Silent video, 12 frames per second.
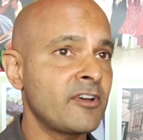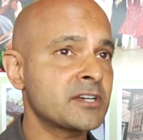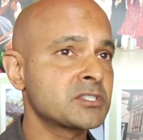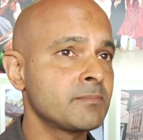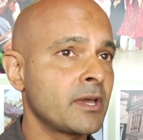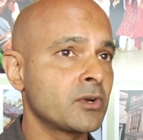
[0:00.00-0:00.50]

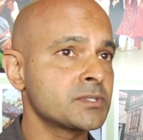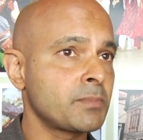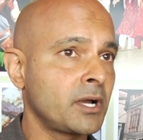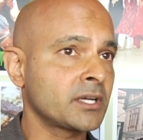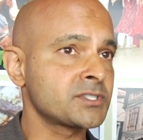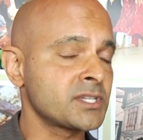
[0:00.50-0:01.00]
fact of the matter is
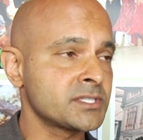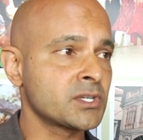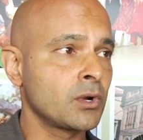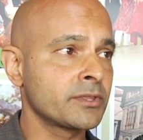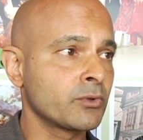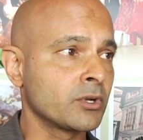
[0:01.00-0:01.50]
Pakistan is
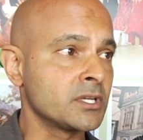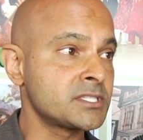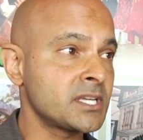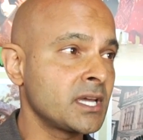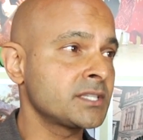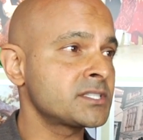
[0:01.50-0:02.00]
going through an
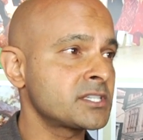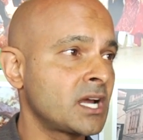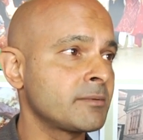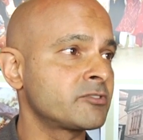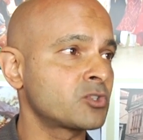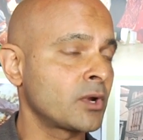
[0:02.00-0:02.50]
intense
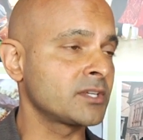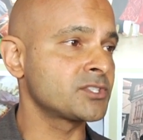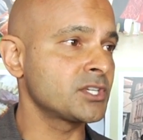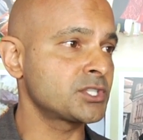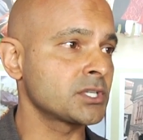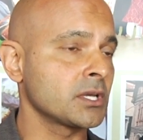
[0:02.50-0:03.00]
time of
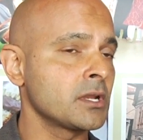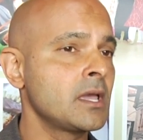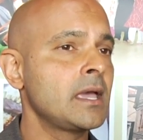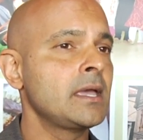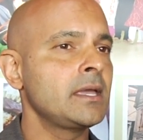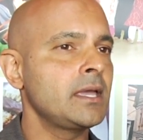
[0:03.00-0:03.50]
transition,
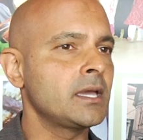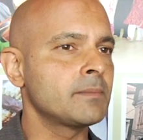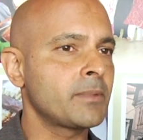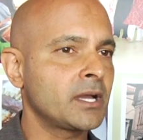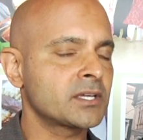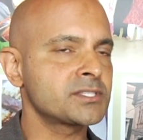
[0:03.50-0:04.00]

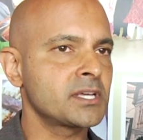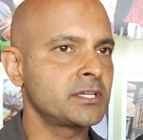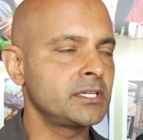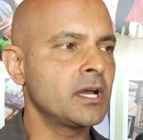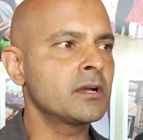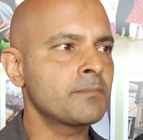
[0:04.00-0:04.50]
and
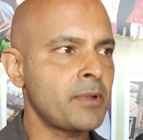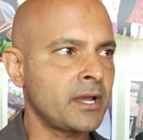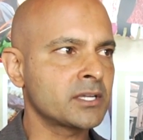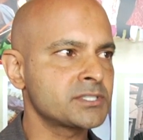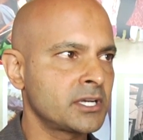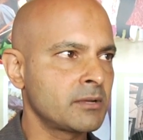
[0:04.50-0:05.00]
young
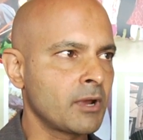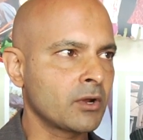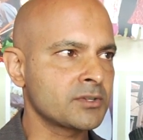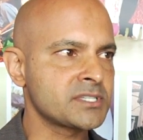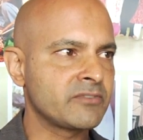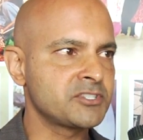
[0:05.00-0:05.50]
Pakistani
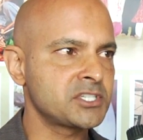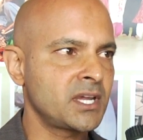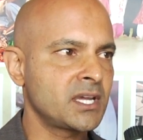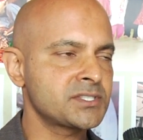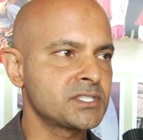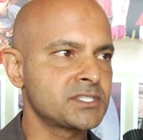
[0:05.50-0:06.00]
Americans have a
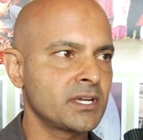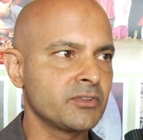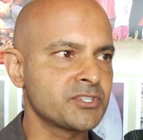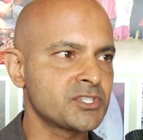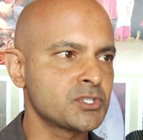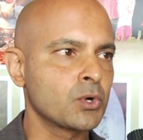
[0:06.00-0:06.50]
chance to
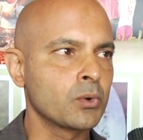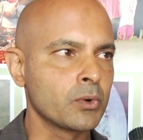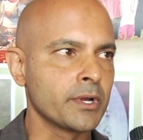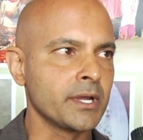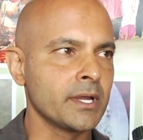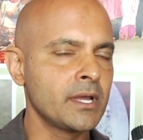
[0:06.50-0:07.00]
tell a
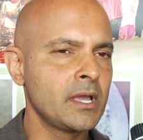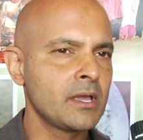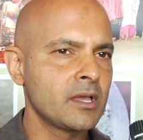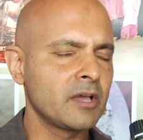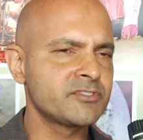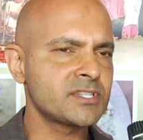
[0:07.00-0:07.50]
story
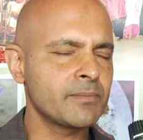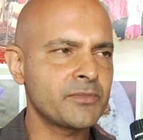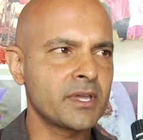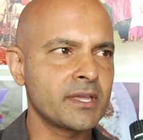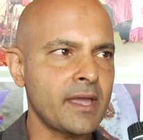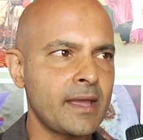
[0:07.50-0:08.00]
of
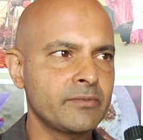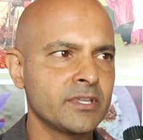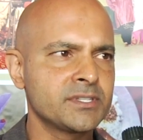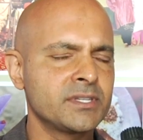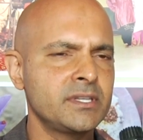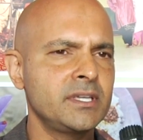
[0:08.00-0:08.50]
something
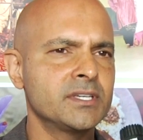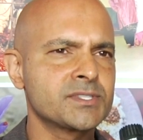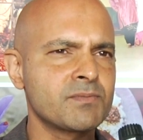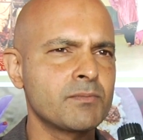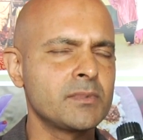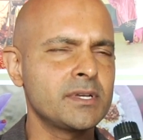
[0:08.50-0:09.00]
that is